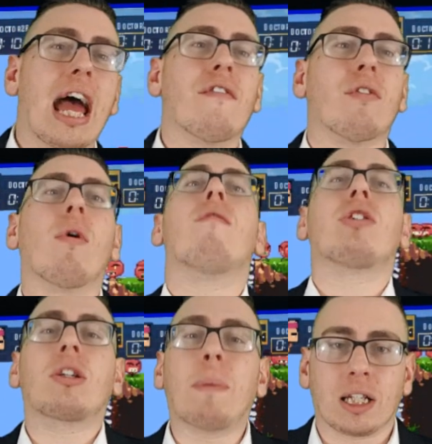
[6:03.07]
have a
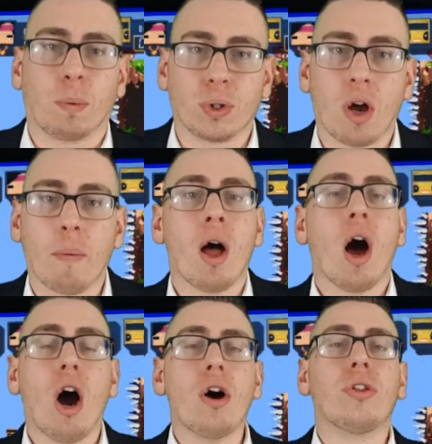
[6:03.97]
respectable
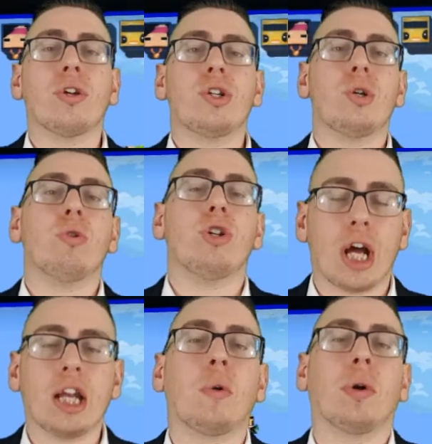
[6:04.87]
time. Others, you
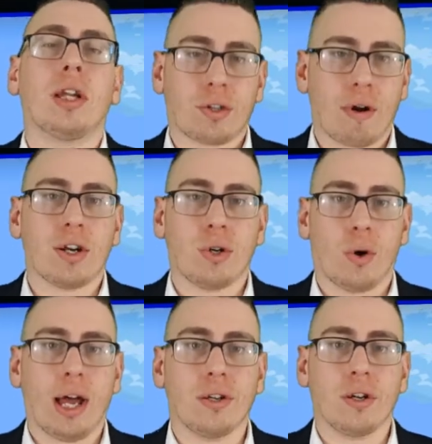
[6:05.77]
genuinely scratch
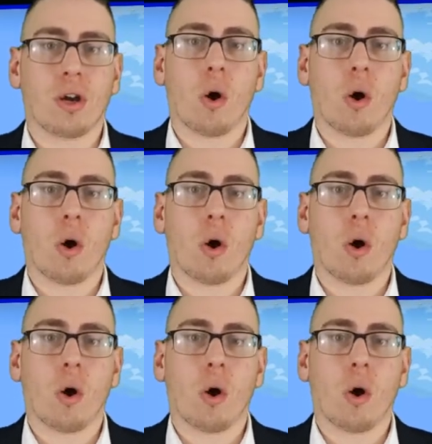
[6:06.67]
your head and you